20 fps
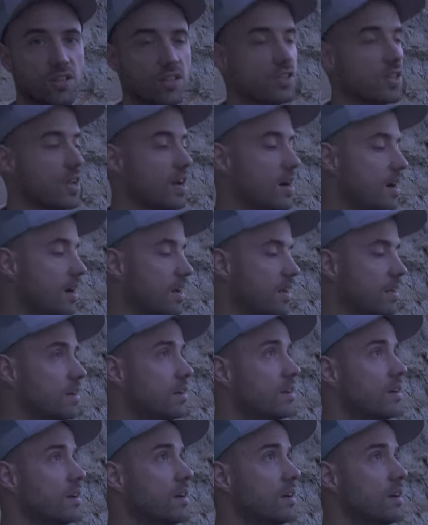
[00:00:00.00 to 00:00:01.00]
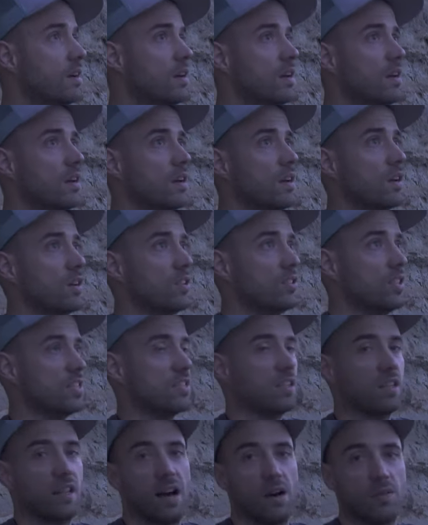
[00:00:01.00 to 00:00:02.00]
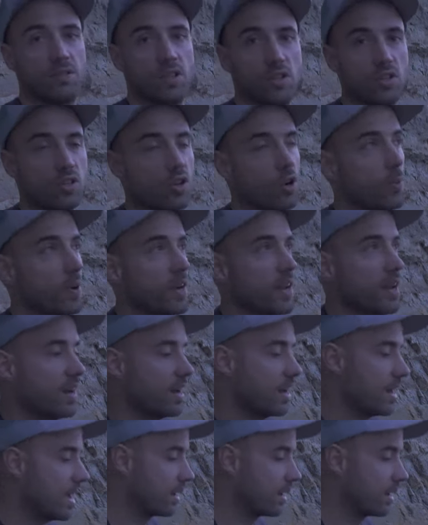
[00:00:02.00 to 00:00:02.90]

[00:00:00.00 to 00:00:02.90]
the sky, because these clouds are just coming in at an